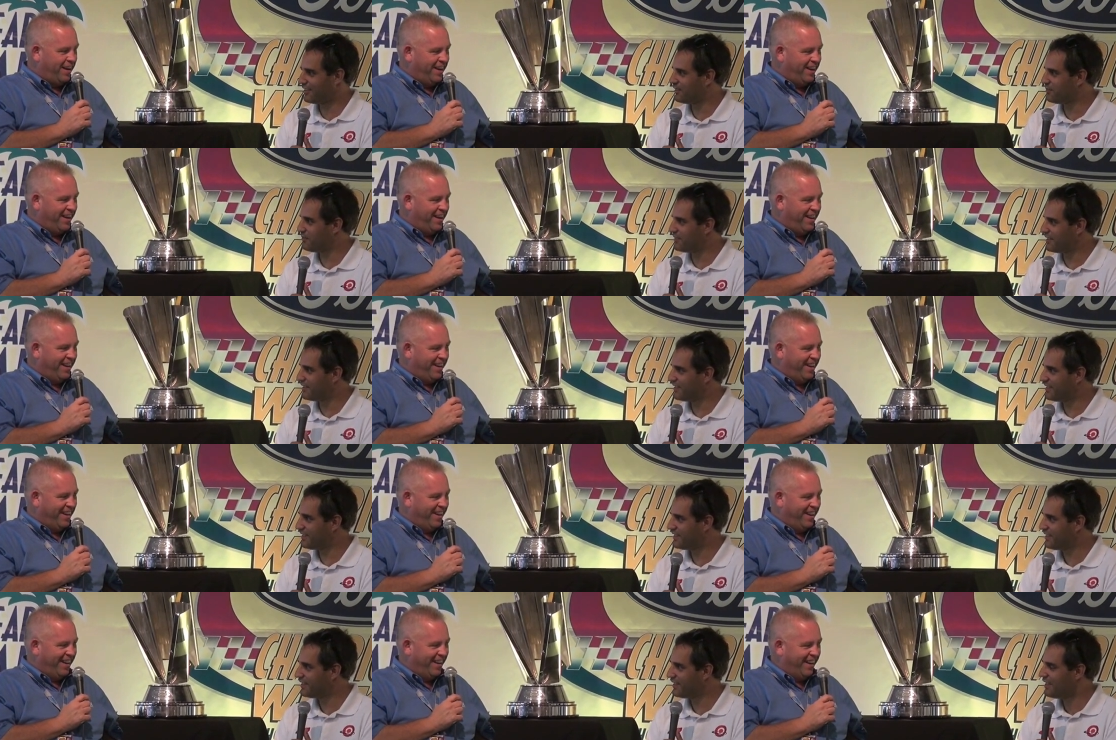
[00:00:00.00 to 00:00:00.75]
Speaker 1: time in
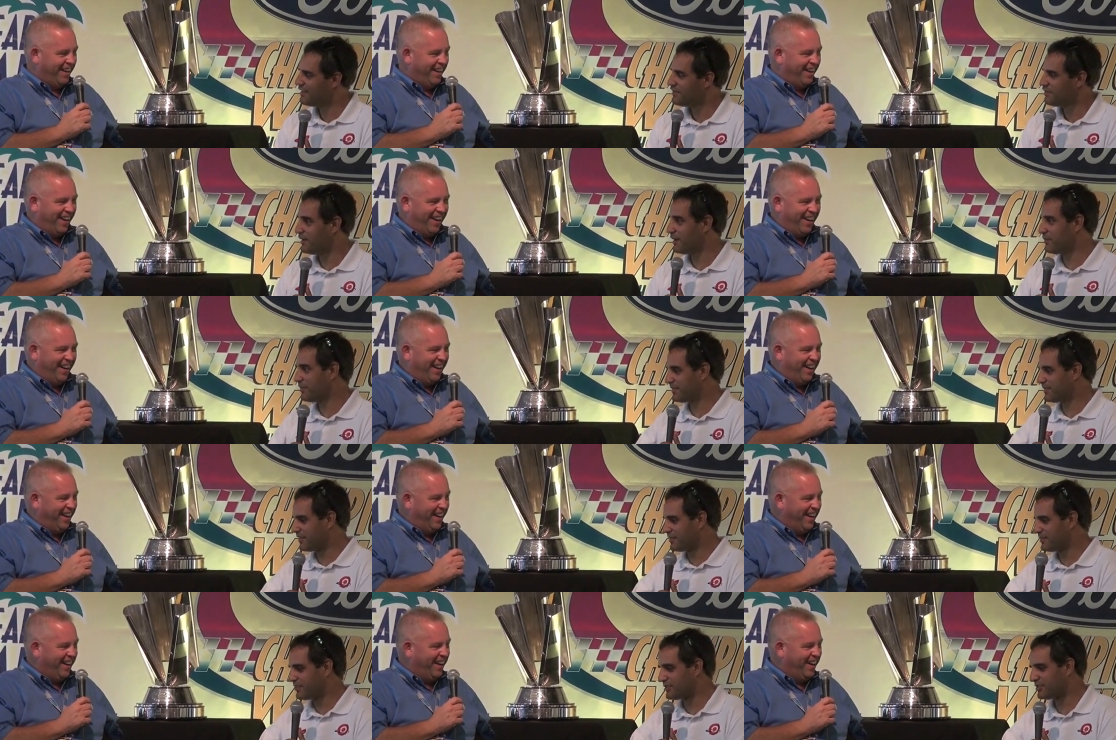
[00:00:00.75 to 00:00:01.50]
Indy.
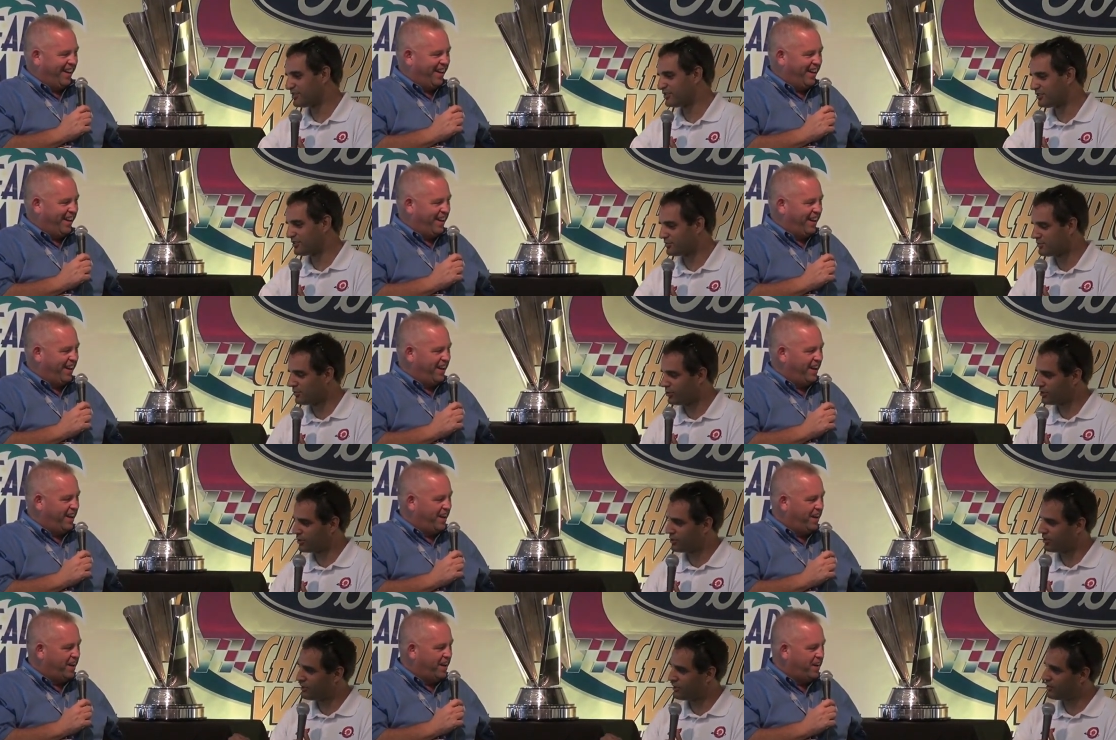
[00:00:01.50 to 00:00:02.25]
But I you, there's
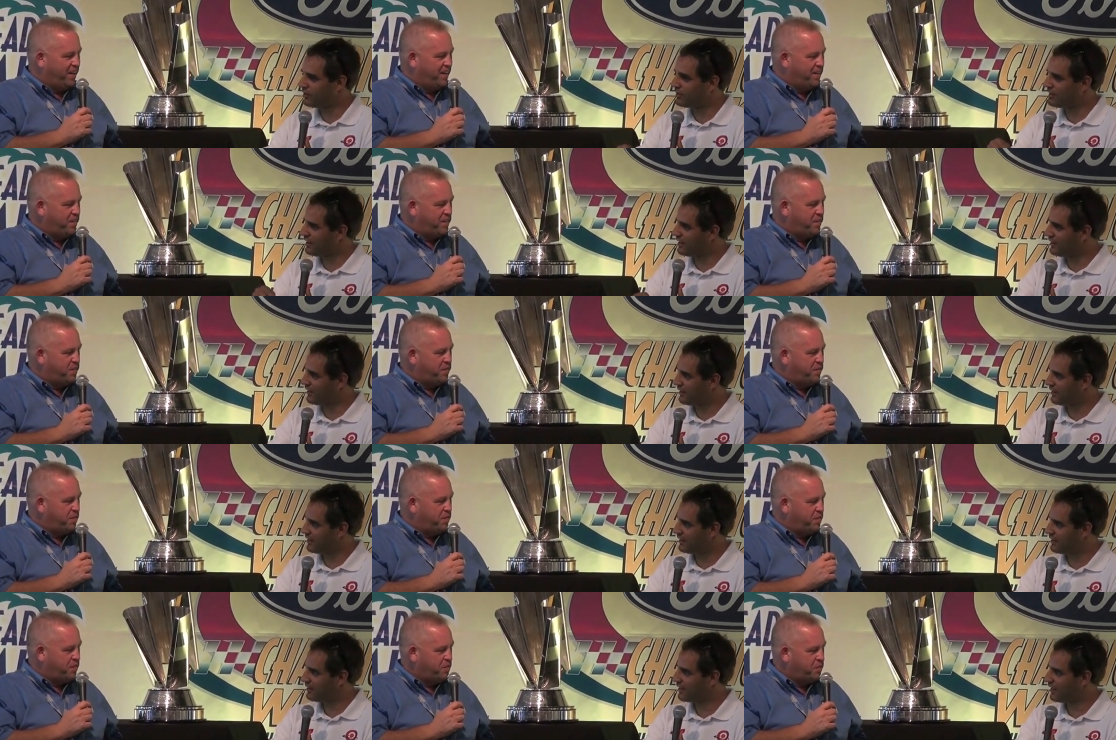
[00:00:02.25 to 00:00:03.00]
more to do in
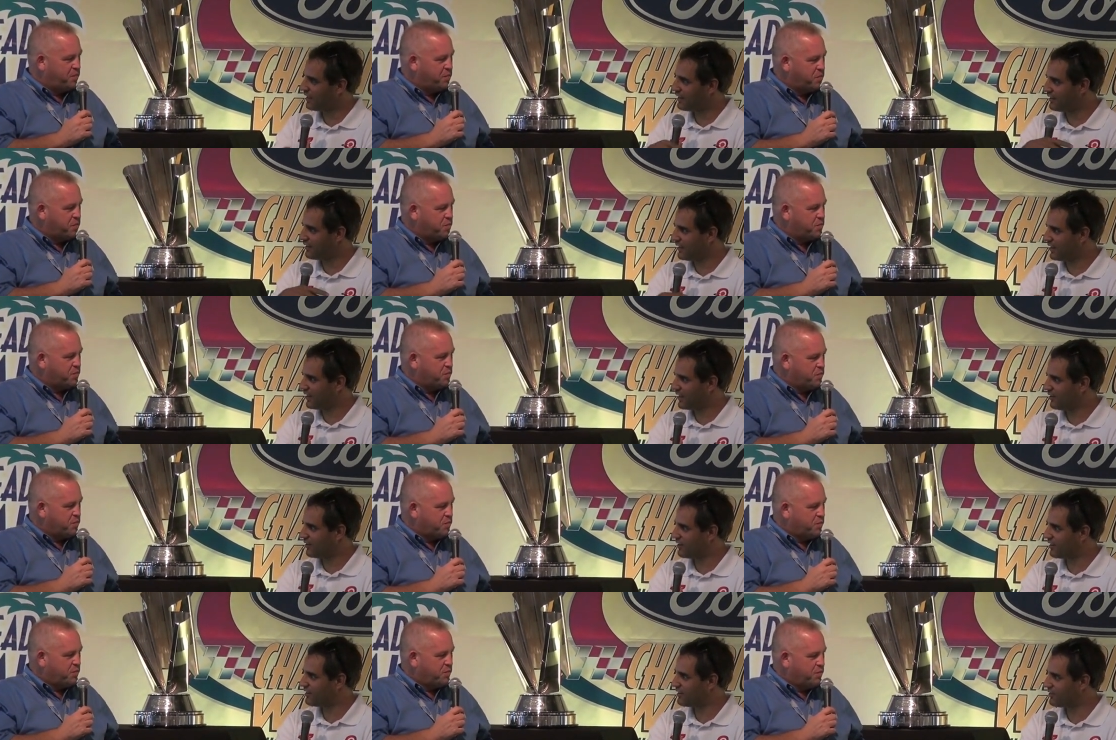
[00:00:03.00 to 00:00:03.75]
Indy than in
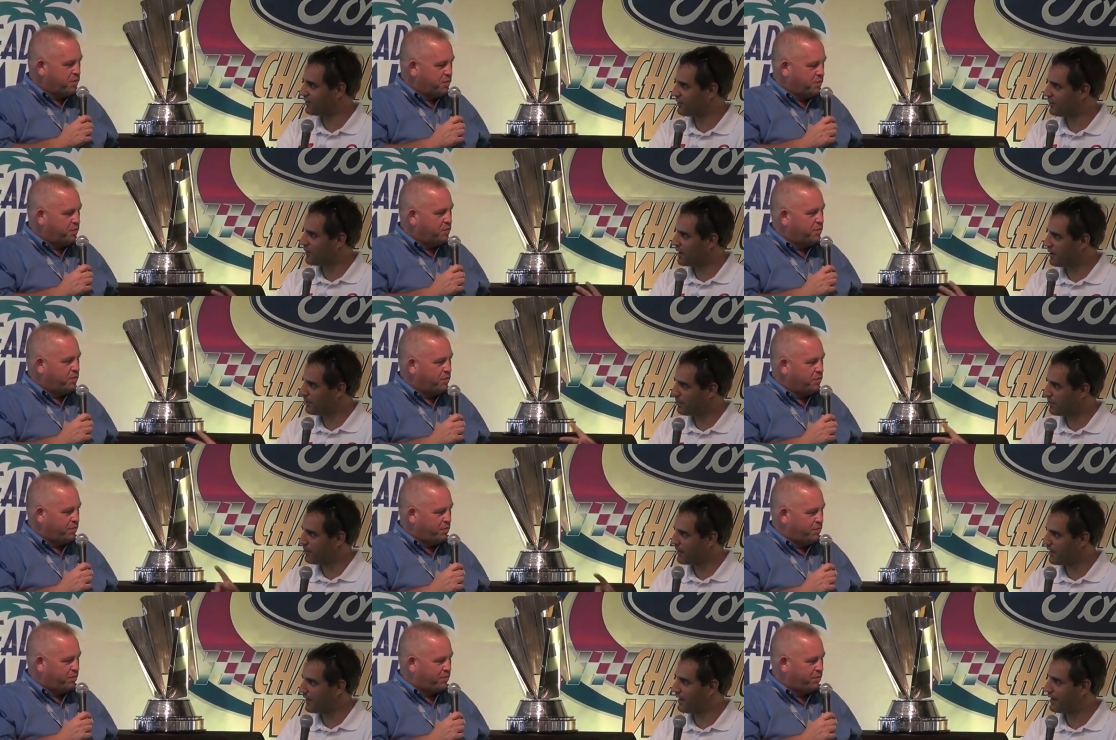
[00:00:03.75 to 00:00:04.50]
Daytona, so I'm happy
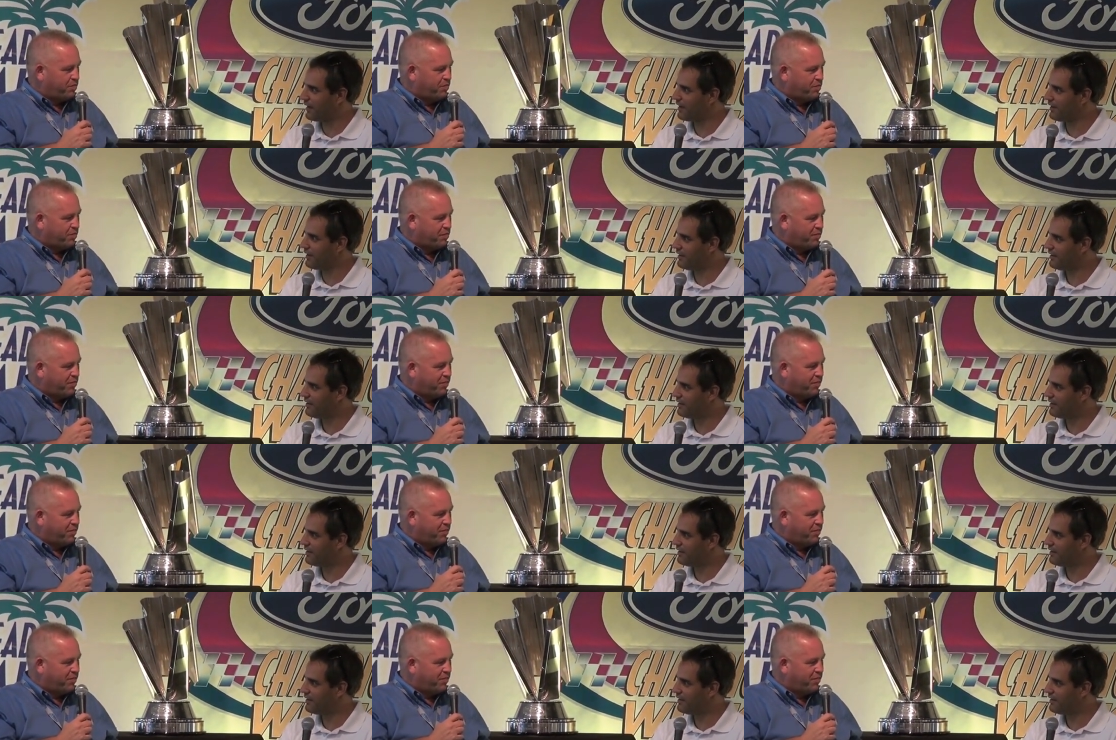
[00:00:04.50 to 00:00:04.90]
about that.